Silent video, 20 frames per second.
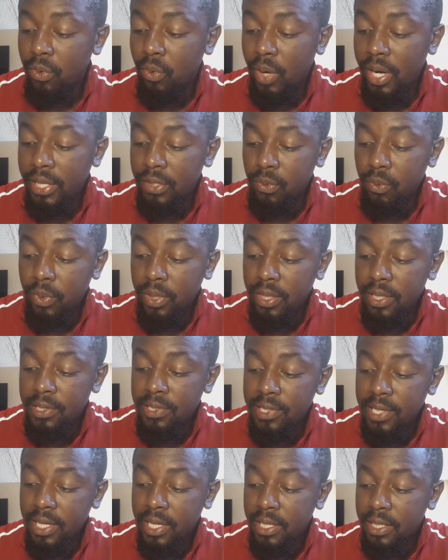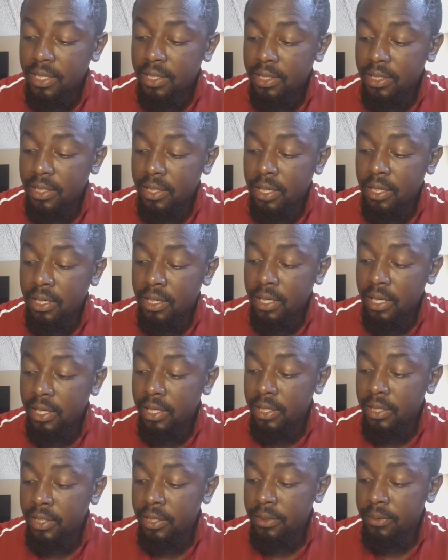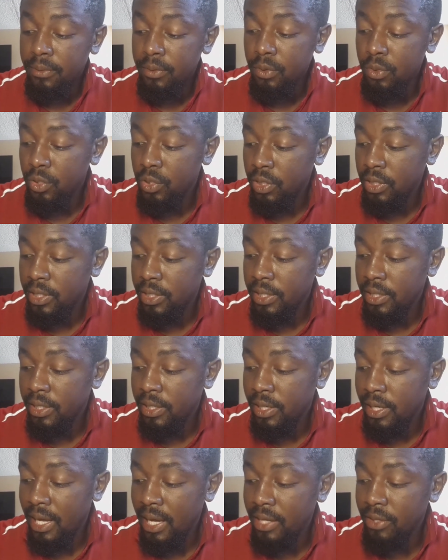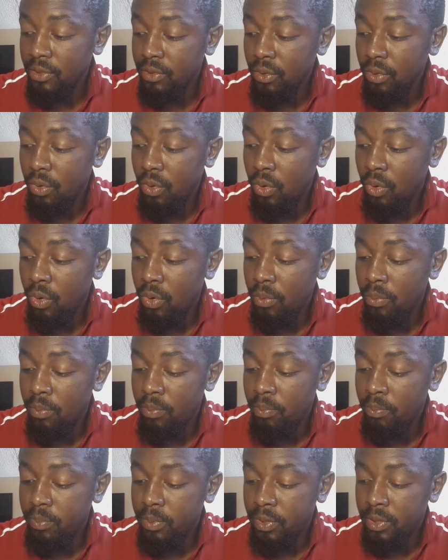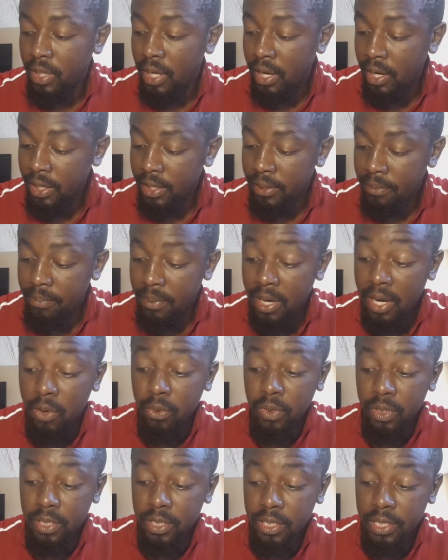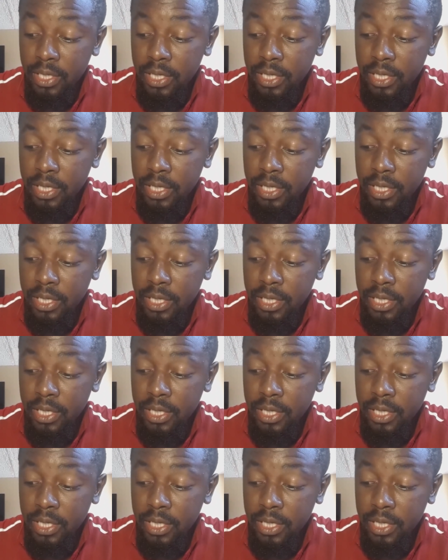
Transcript: white with a second color, usually light or dark brown.